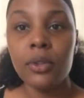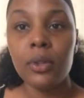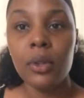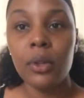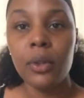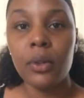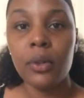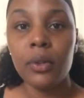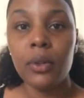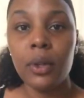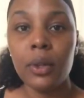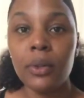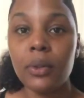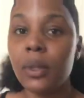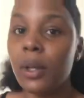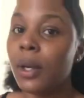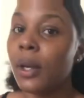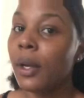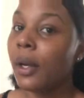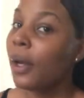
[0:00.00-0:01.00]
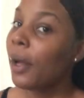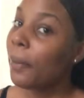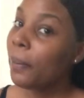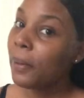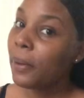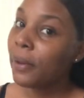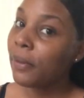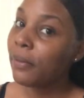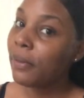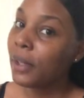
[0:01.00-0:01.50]
So there's a
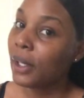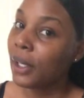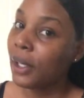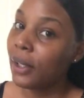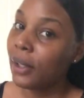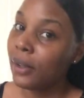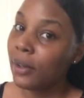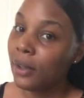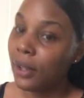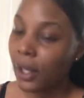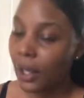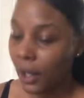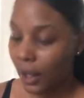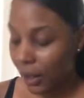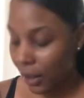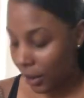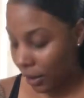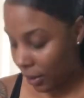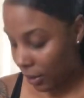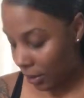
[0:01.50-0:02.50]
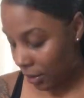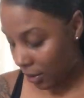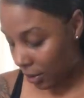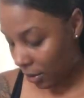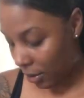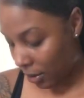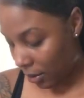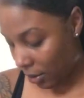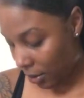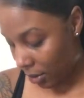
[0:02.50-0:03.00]
couple of things that
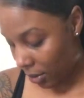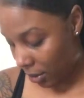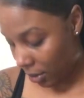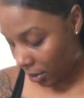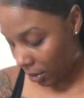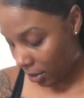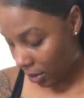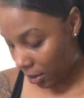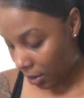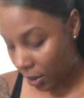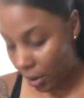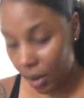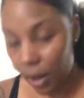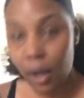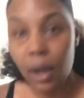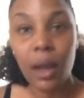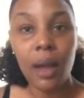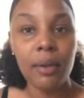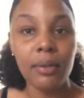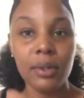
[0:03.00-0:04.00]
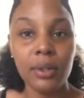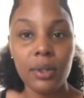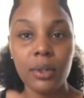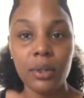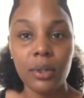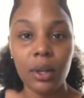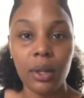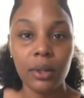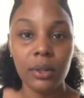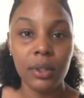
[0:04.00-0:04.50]
I have
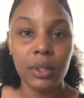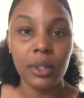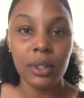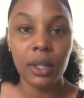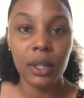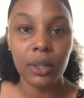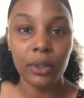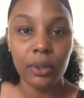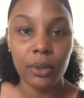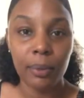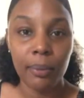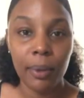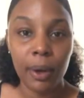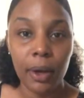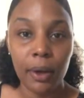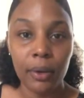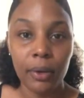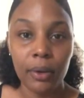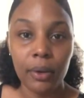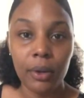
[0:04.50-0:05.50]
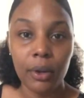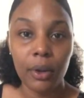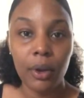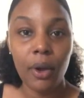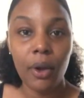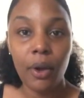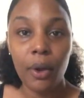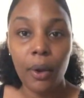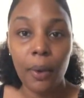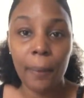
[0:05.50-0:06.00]
to talk to the doctor about.
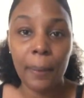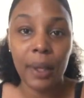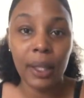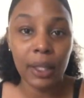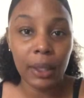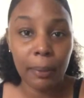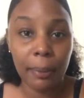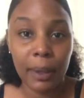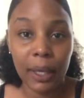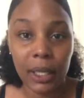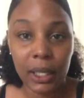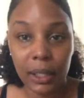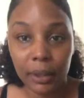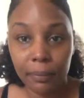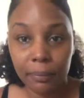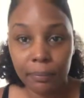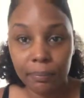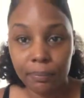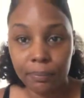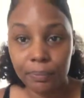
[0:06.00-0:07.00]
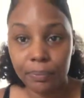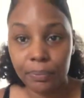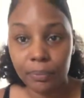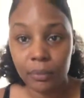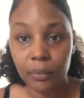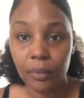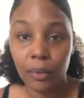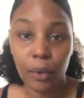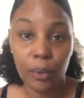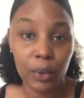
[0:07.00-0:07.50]
Her belly button,
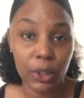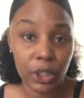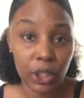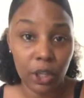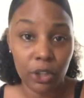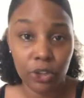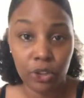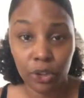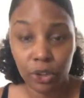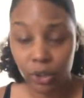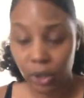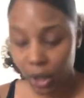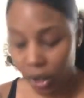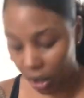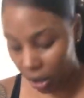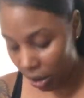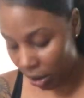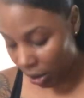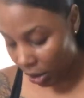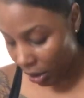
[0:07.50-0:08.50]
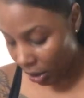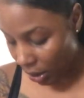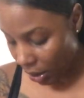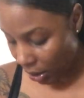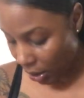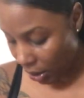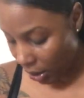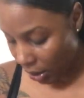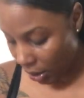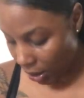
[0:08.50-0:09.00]
which I'll show
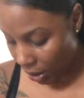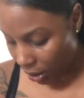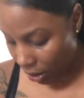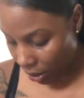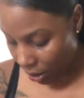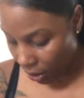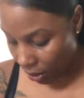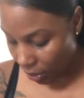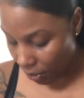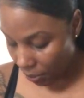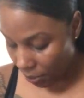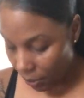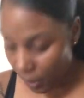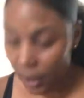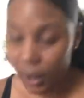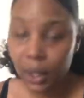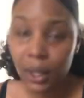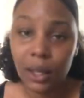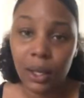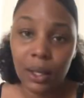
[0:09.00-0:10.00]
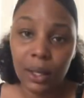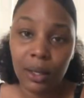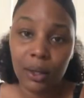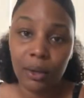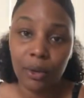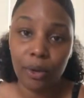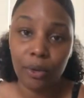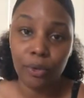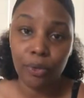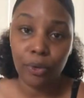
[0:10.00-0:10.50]
y'all, and
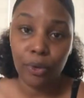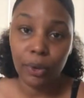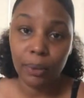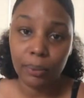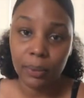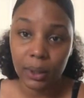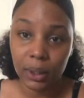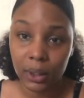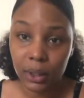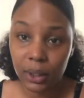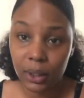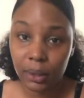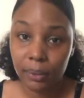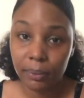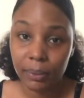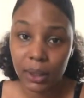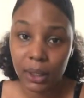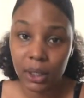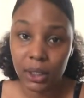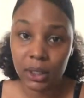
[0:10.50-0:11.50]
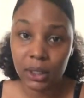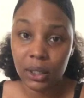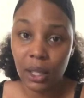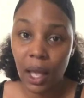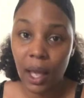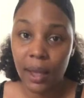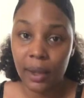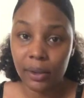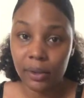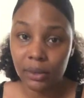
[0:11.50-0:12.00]
her formula, because
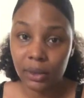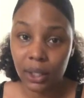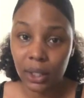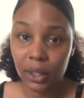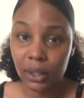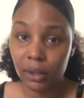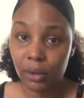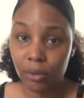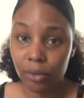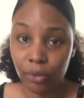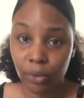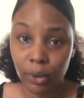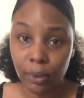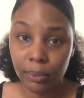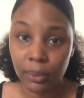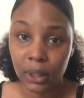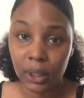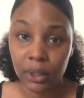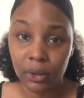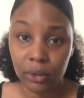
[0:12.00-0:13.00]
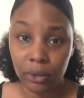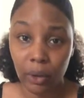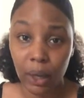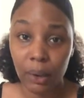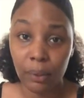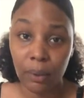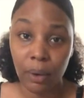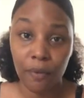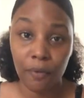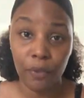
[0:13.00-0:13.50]
I don't think the formula is the
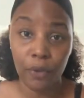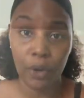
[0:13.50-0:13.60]
right one